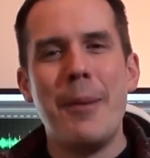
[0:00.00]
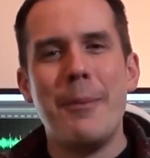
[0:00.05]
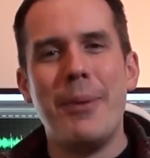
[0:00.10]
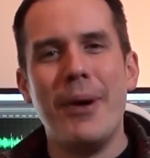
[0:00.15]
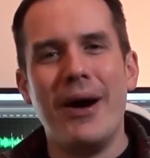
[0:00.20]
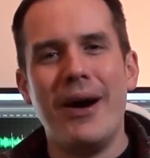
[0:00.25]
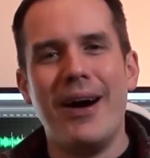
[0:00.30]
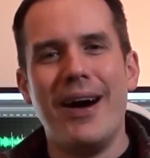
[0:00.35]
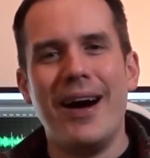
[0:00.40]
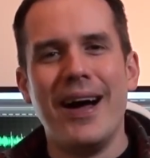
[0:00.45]

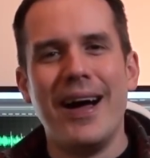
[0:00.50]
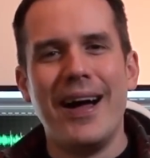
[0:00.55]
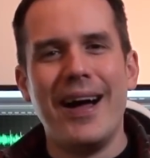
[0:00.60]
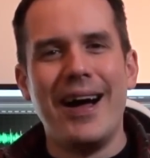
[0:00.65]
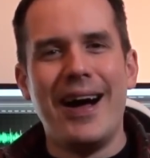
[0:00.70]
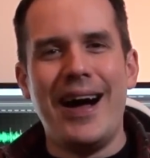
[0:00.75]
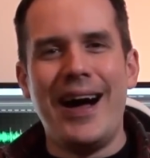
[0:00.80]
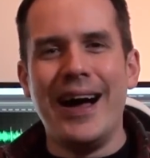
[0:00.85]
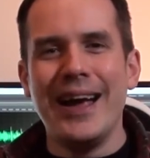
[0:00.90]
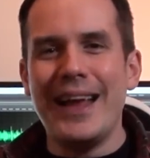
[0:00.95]
but
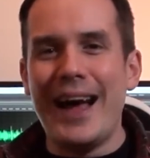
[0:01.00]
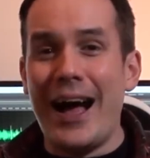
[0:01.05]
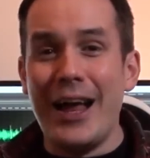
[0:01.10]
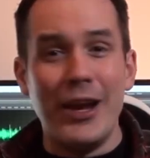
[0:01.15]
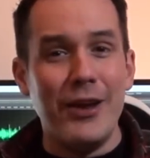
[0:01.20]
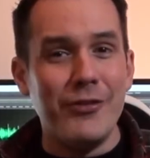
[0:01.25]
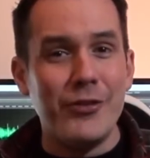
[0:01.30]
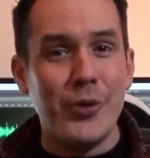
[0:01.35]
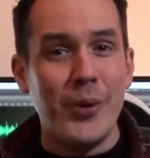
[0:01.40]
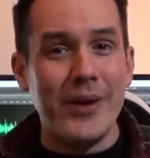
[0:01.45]
I, I,
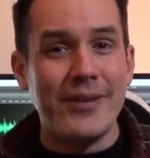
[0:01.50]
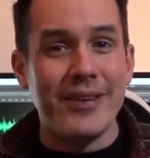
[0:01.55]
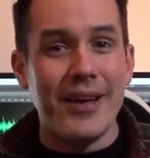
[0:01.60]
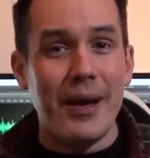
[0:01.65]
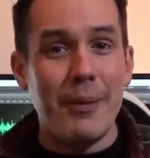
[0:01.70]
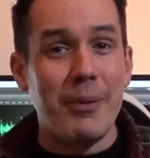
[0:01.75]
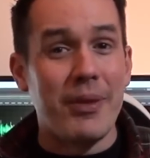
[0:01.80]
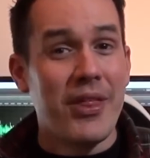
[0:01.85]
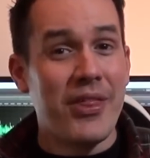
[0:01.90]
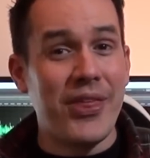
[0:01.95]
love
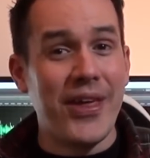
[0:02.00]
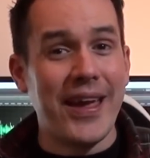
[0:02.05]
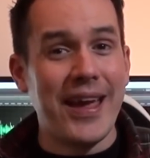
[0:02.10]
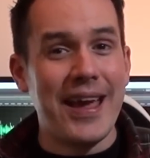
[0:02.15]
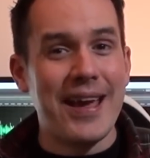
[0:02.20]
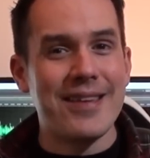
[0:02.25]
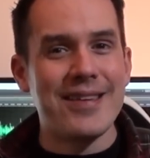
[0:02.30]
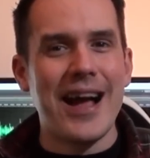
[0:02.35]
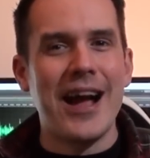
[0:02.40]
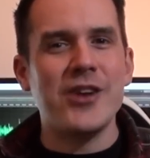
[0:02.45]
Twitter, but the thing
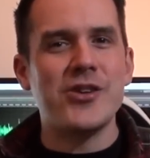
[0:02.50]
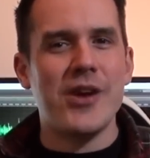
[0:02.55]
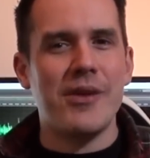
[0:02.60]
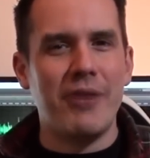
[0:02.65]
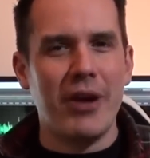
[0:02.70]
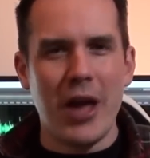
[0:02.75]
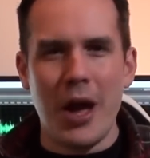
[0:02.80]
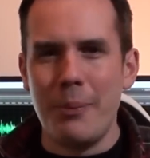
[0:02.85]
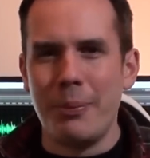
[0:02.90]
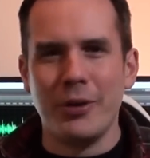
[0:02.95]
is, I
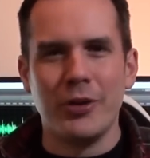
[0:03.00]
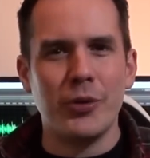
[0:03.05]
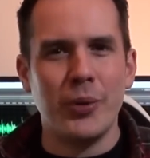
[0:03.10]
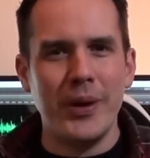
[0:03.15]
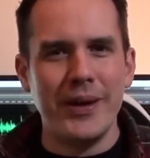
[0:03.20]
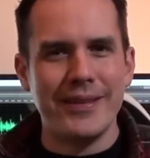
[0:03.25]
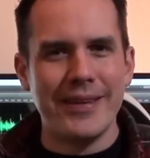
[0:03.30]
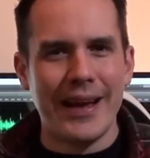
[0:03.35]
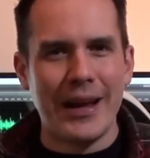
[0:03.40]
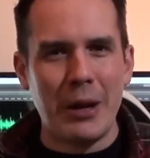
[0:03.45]
generally open
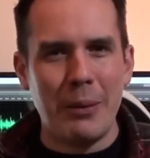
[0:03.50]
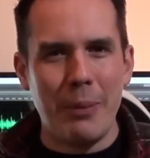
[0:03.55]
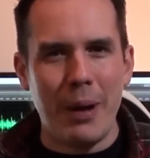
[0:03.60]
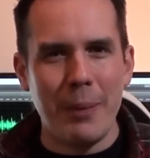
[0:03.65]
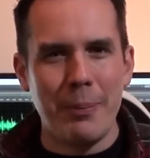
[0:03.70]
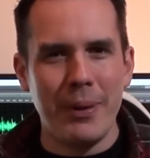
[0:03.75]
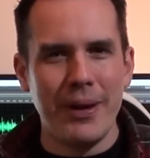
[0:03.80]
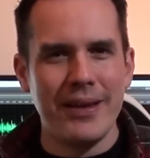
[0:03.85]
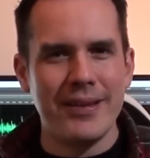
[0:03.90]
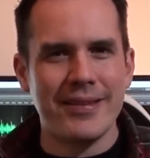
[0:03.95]
TweetDeck on
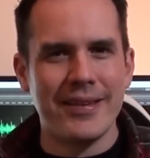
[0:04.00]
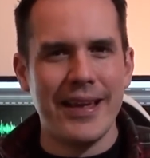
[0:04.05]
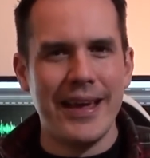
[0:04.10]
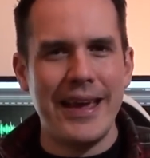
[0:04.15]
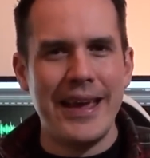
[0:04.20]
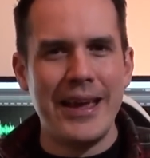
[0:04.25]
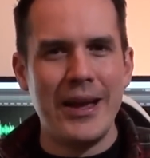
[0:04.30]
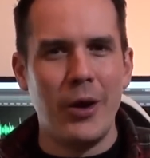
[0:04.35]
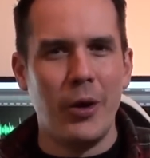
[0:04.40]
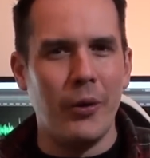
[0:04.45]
my
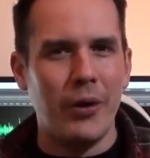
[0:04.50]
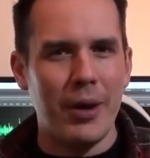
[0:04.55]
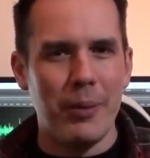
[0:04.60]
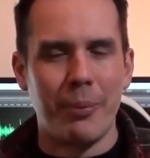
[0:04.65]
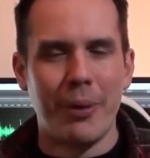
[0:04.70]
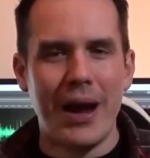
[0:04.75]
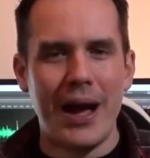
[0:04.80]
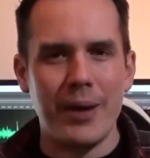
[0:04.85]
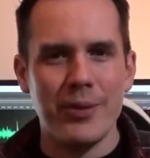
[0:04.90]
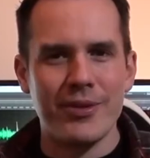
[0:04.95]
PC or in a
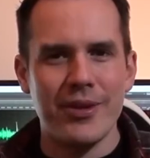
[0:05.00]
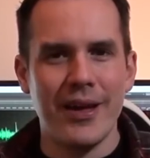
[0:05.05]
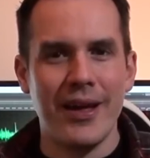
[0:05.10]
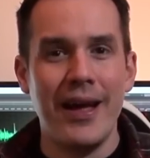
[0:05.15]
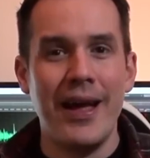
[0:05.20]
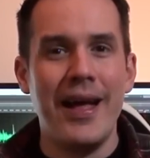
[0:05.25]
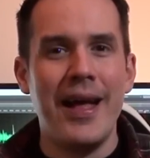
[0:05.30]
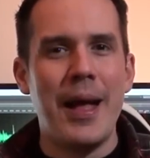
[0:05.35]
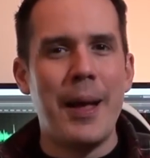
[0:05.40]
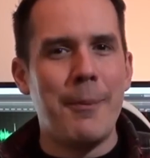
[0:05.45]
browser,